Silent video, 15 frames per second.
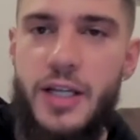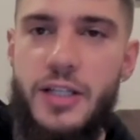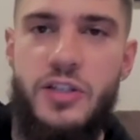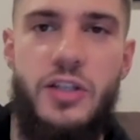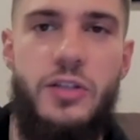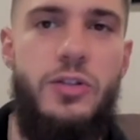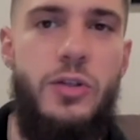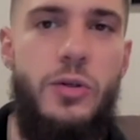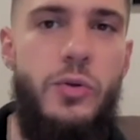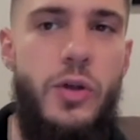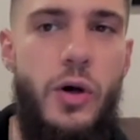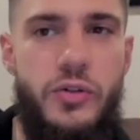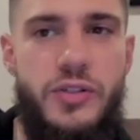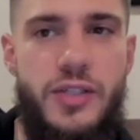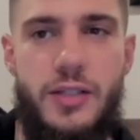to do
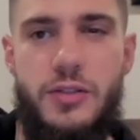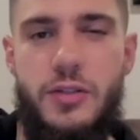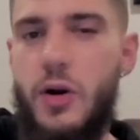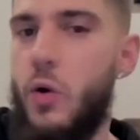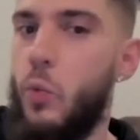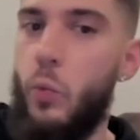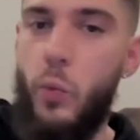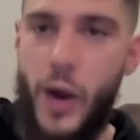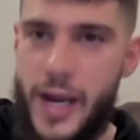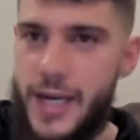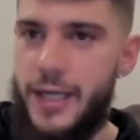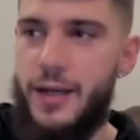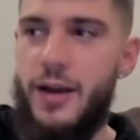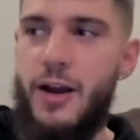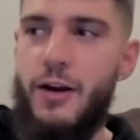those things you don't
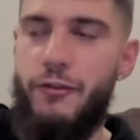wait